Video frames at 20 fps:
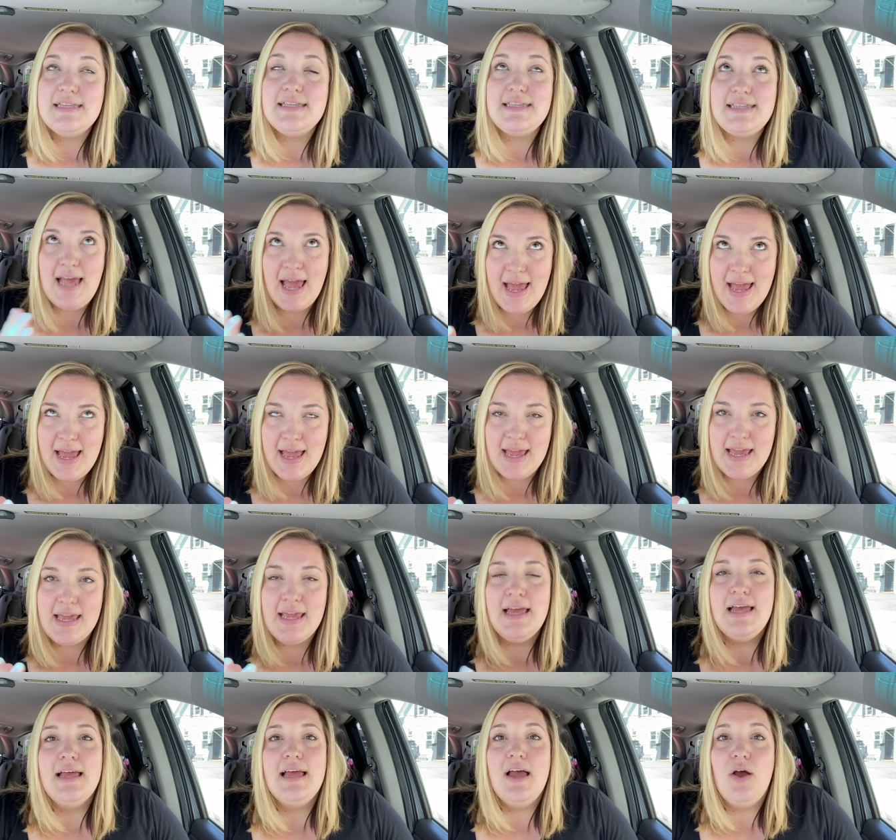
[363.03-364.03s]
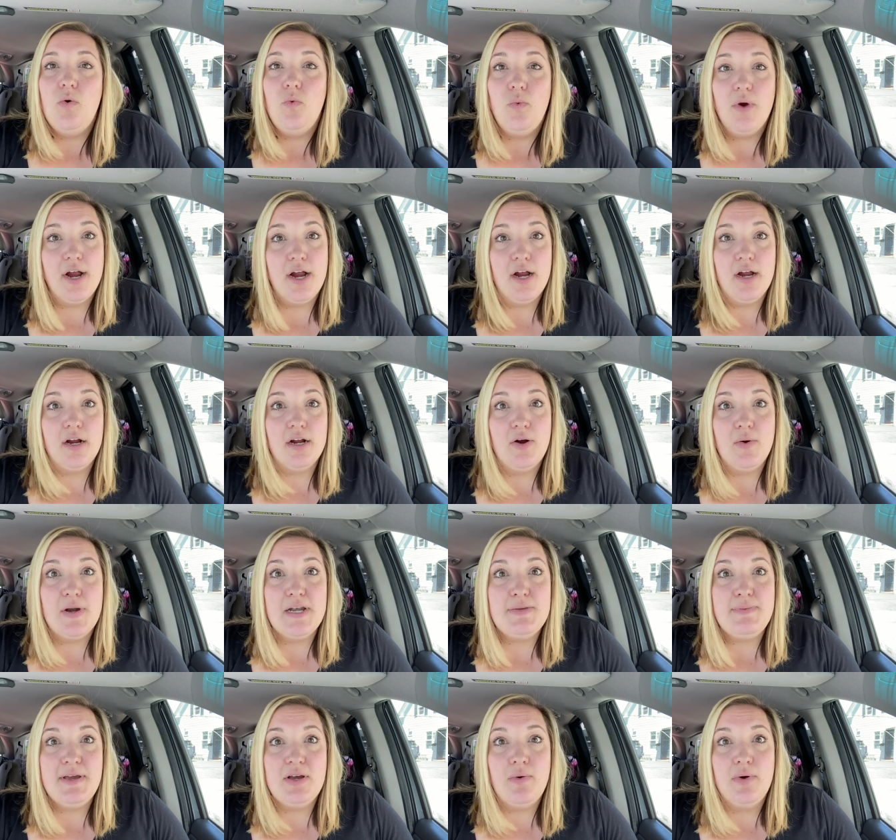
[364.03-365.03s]
say we're going
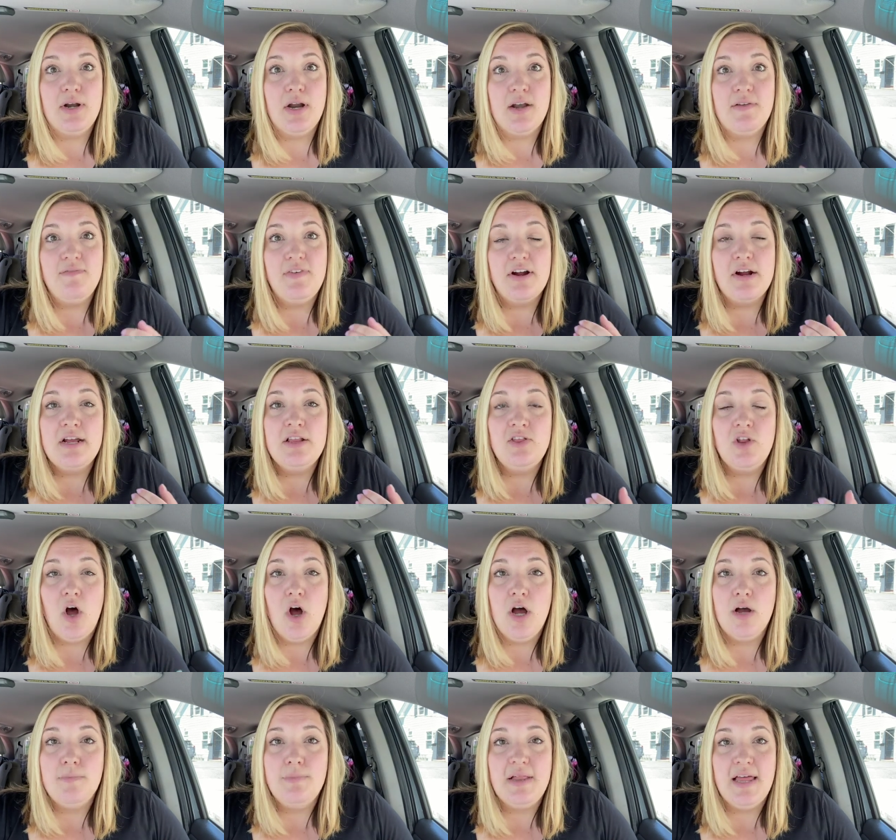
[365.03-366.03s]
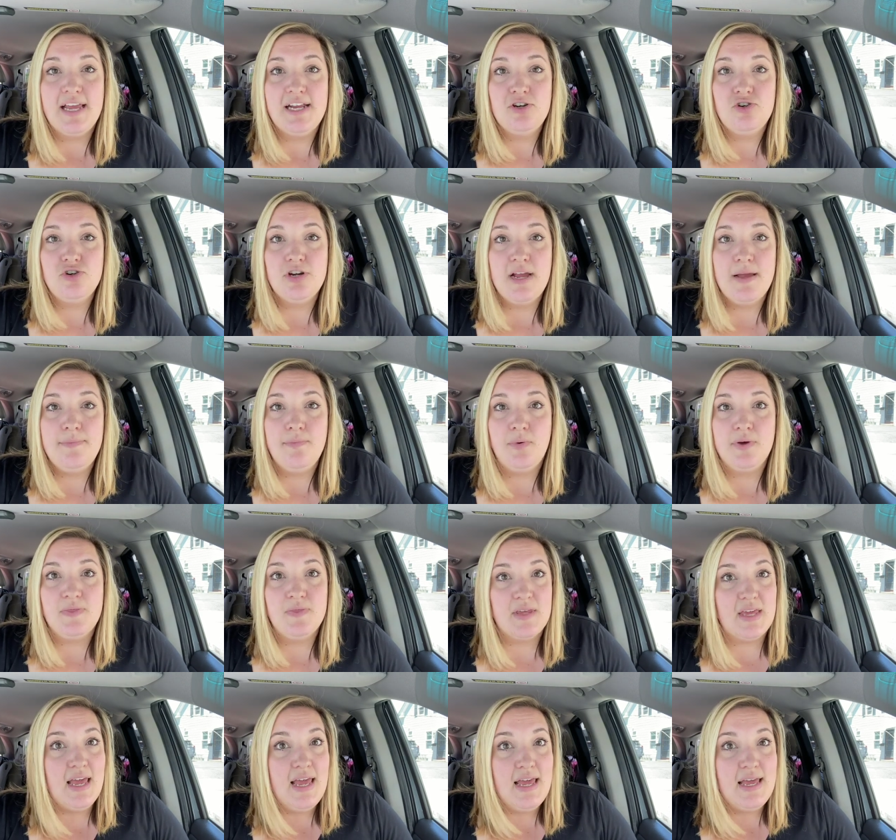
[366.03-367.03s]
to be going on a very long plane trip with
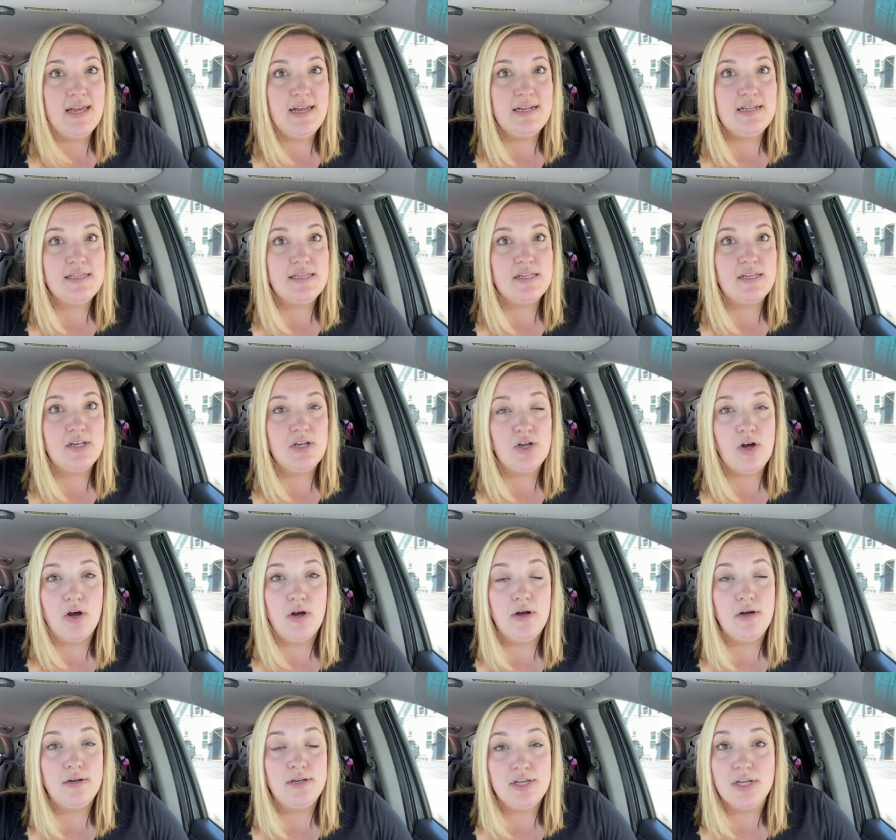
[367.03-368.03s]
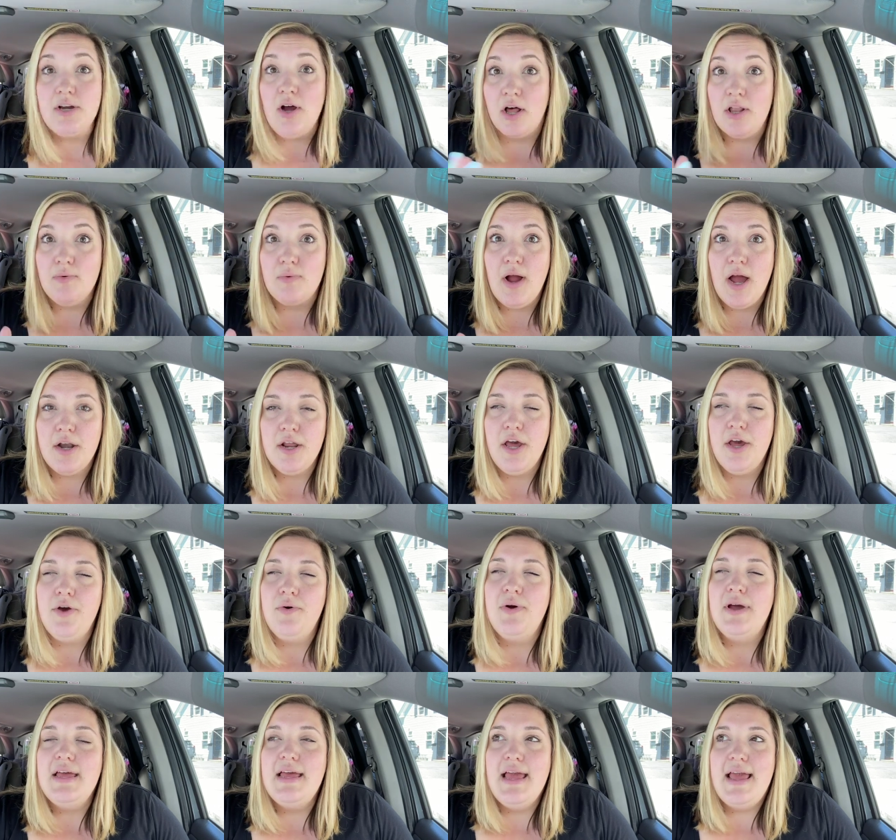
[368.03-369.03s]
the kids to, to
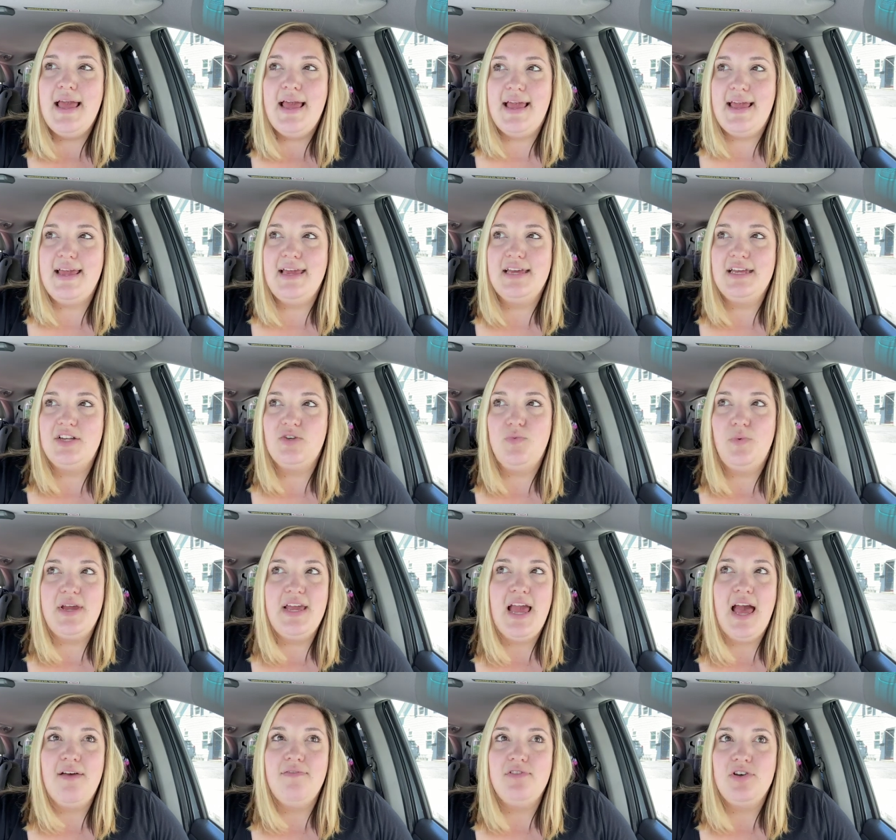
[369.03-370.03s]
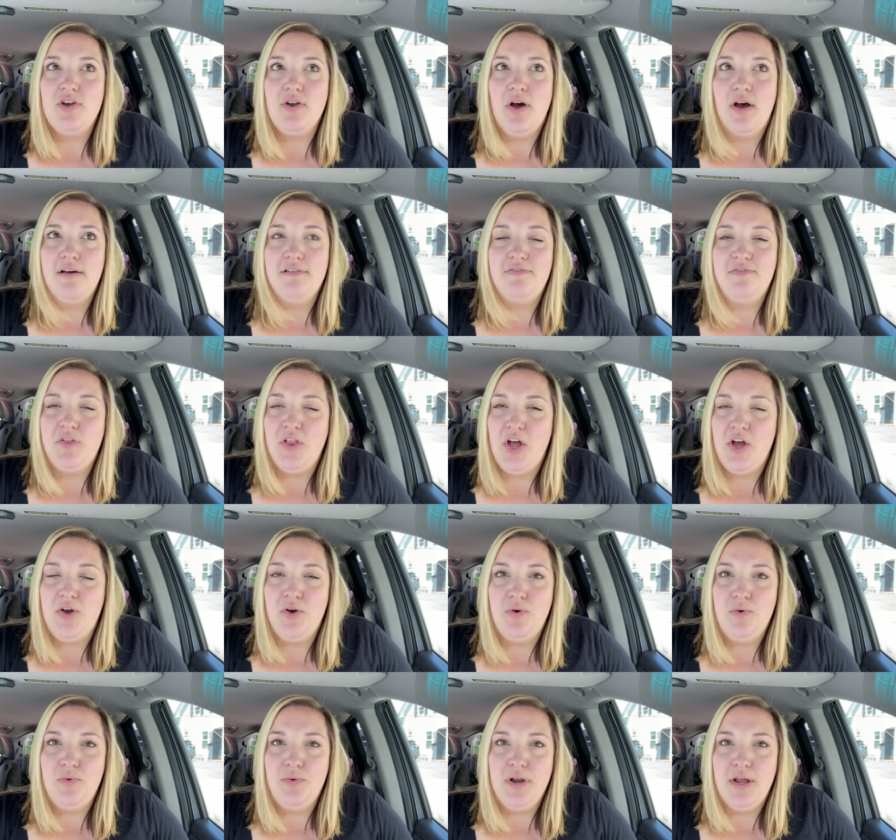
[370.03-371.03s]
Colorado. And we have not
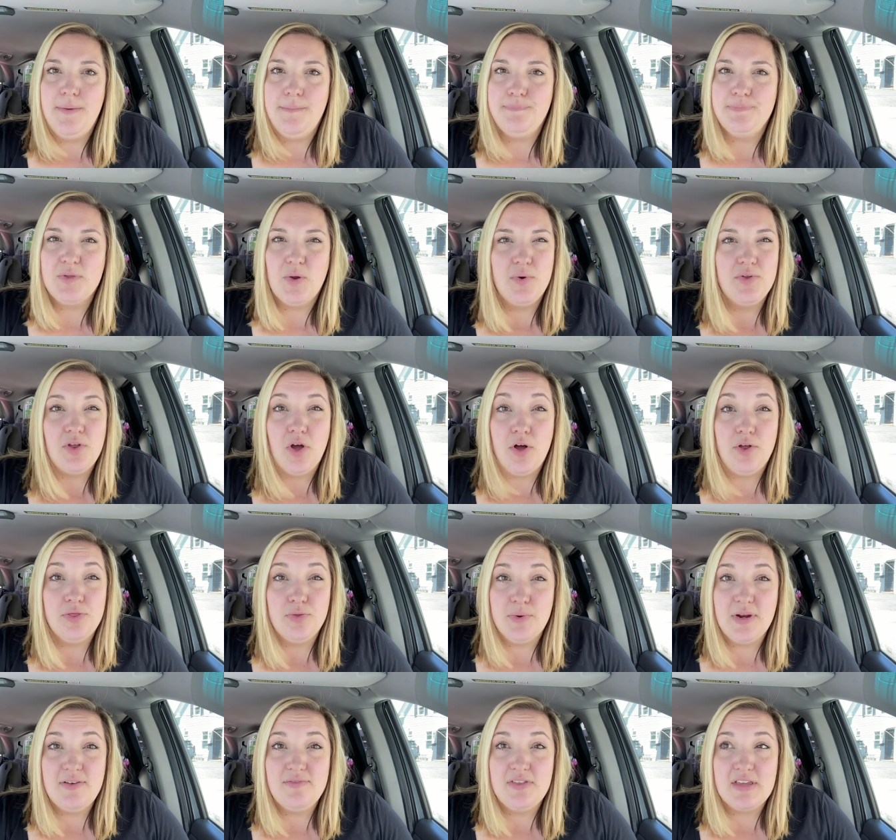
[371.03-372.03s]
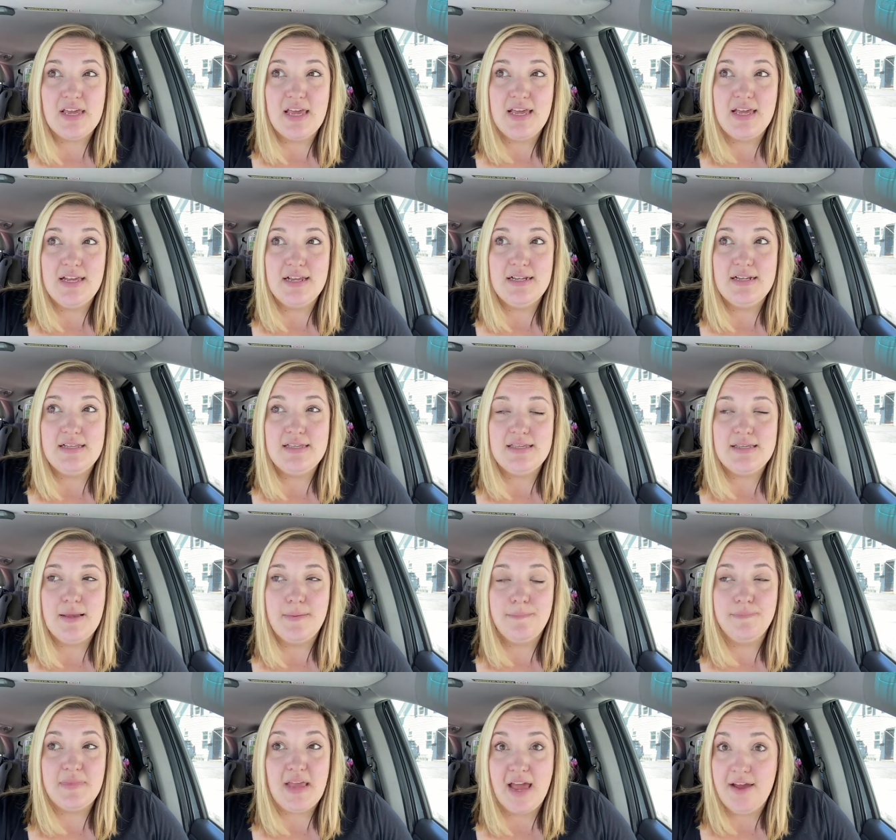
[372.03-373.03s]
flown with all three of the kids
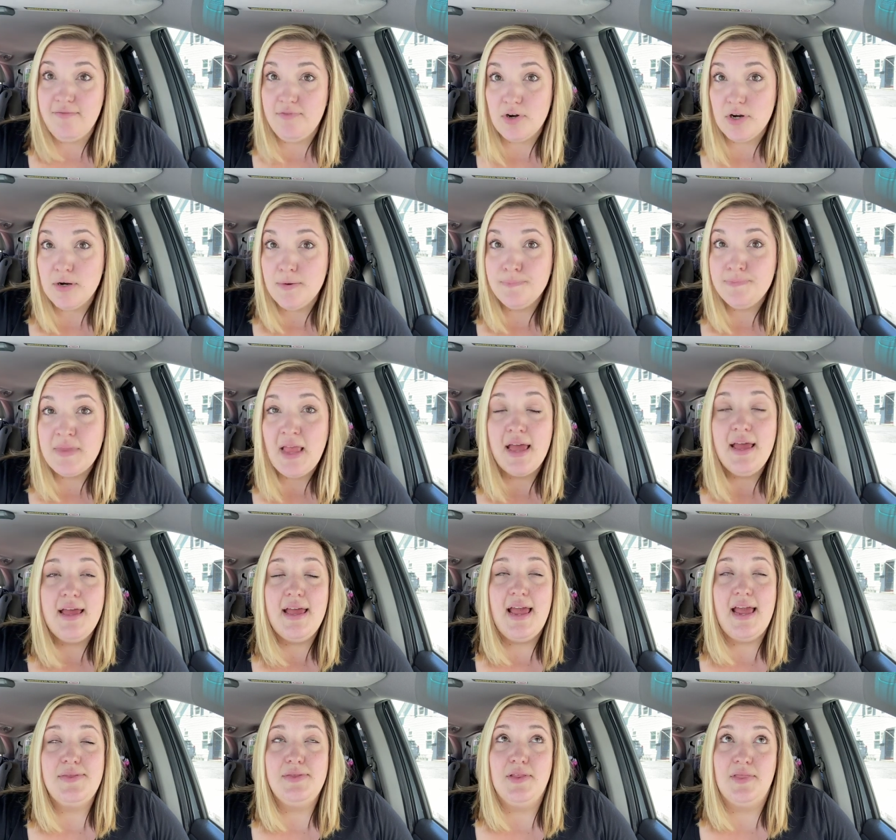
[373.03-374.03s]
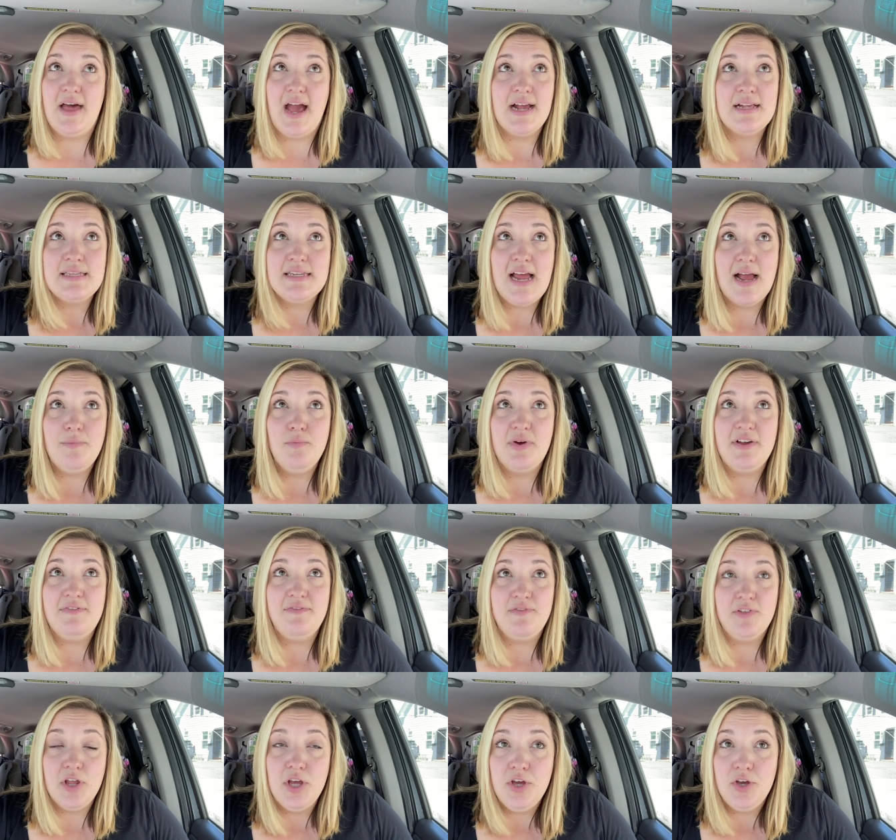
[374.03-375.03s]
ever. And the last time we
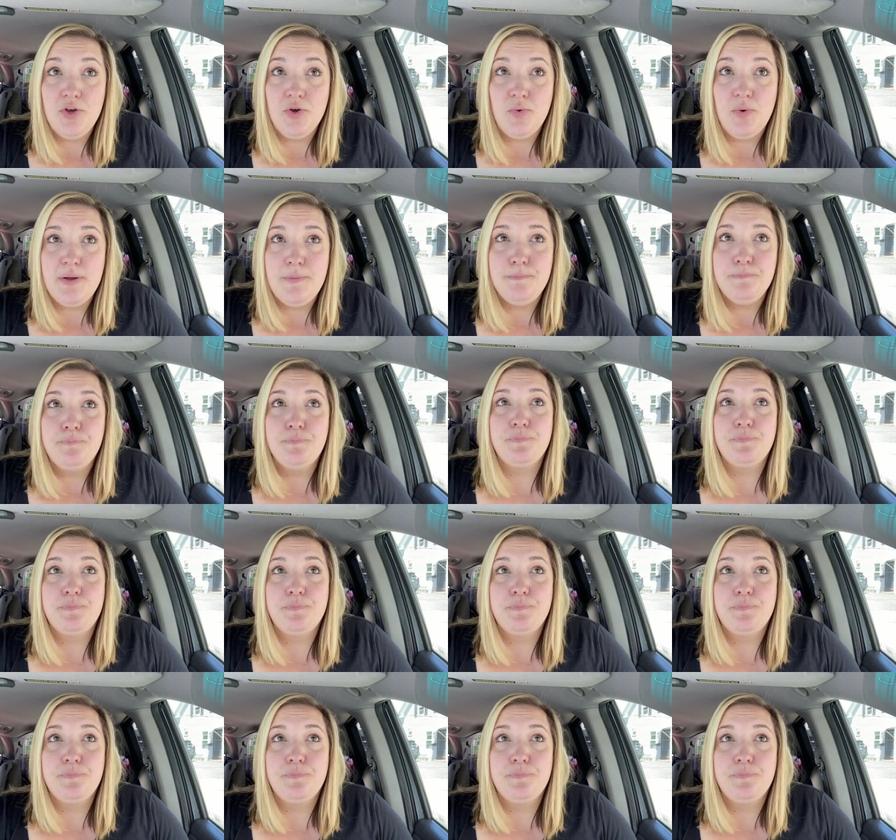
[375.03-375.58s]
flew